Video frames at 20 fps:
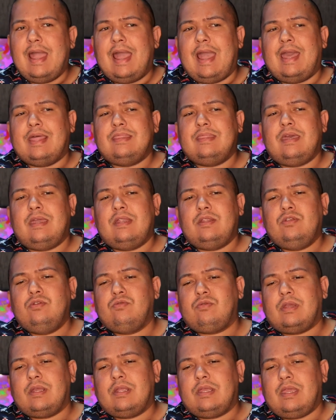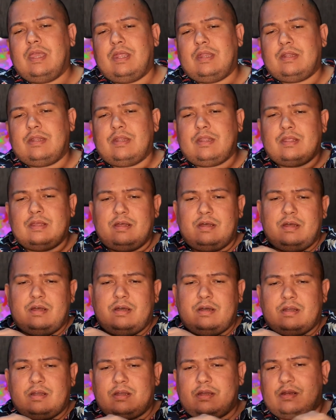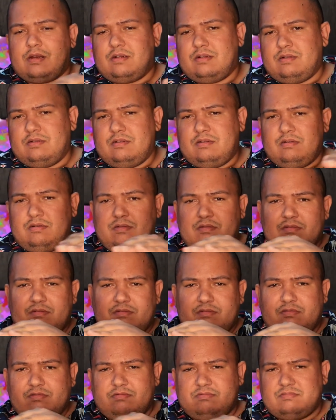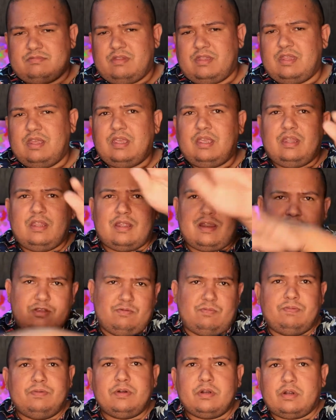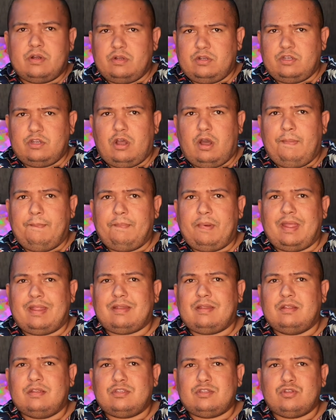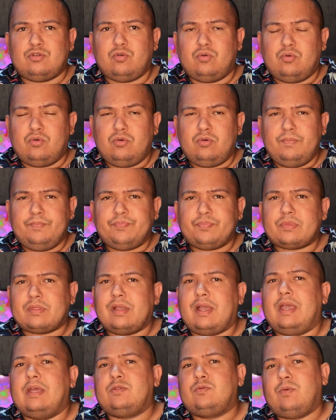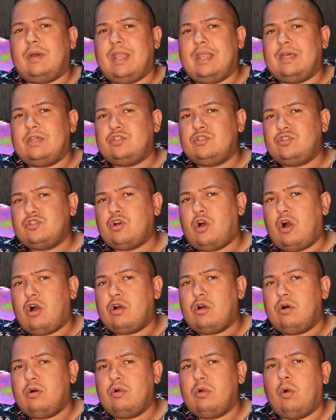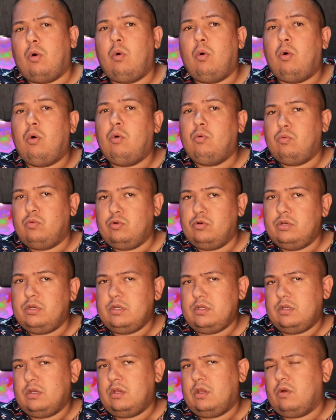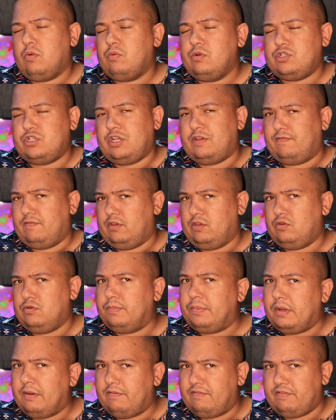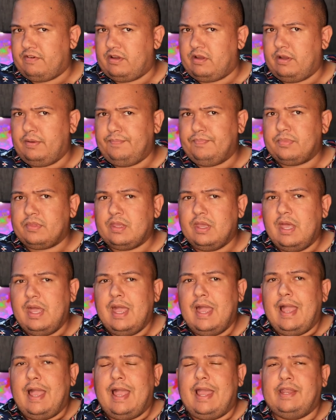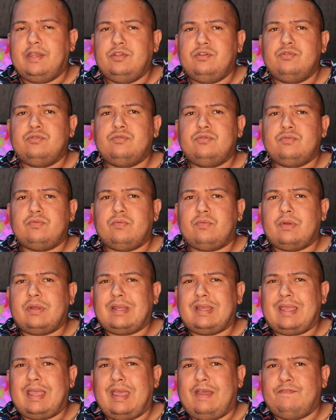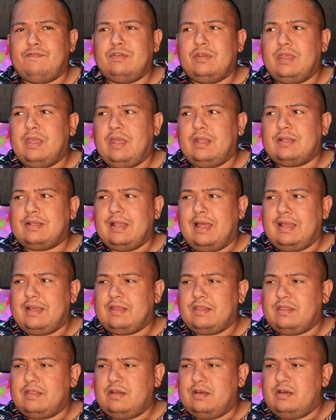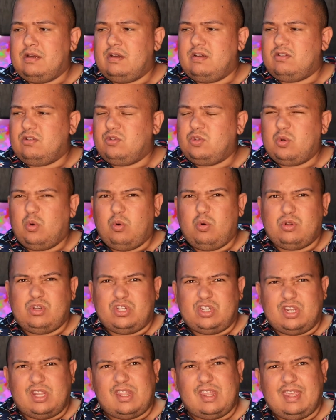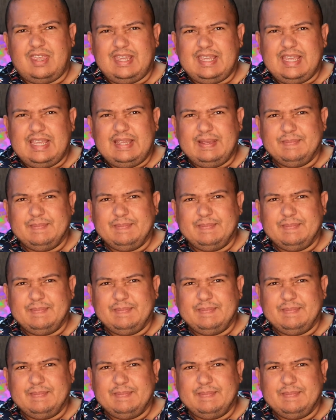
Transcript: And then you can get the grill thingy that you put on top at the store, as well as charcoal or wood, whichever you prefer. And you have to get like the torch thingy